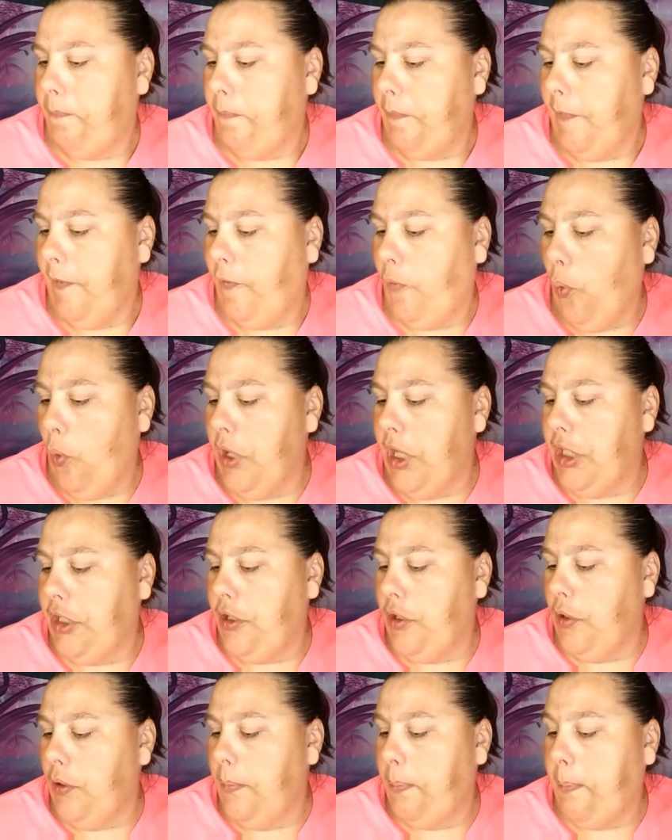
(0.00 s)

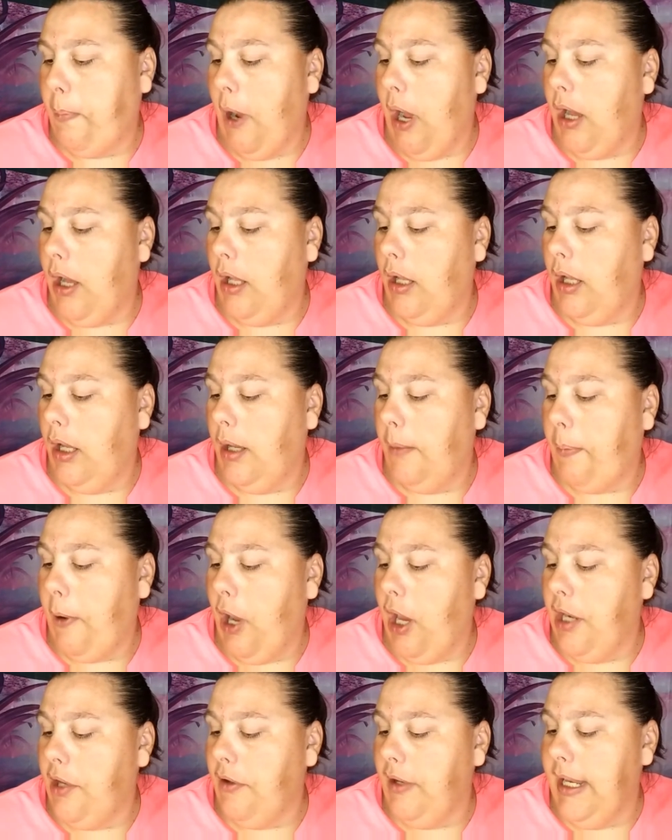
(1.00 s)
42
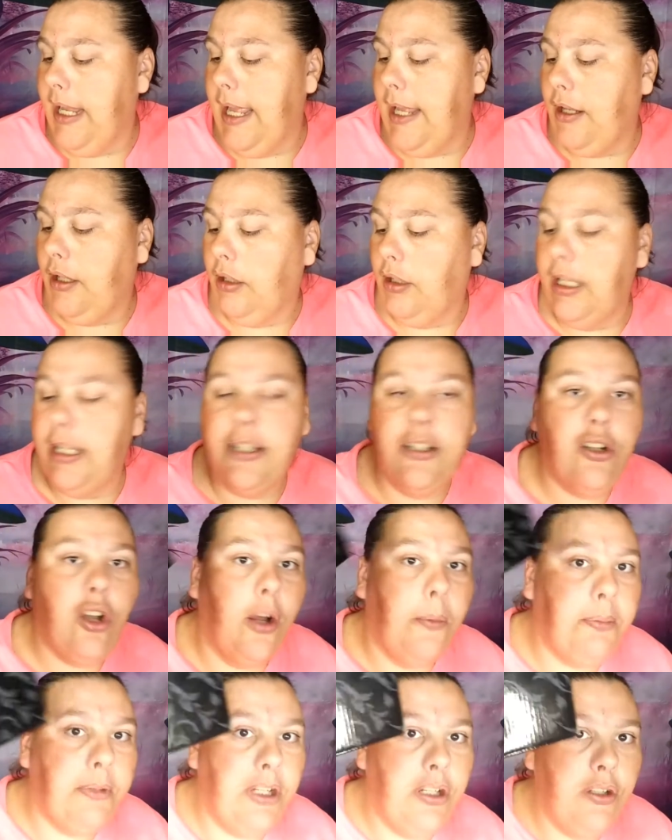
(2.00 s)
pottery and clay sculpting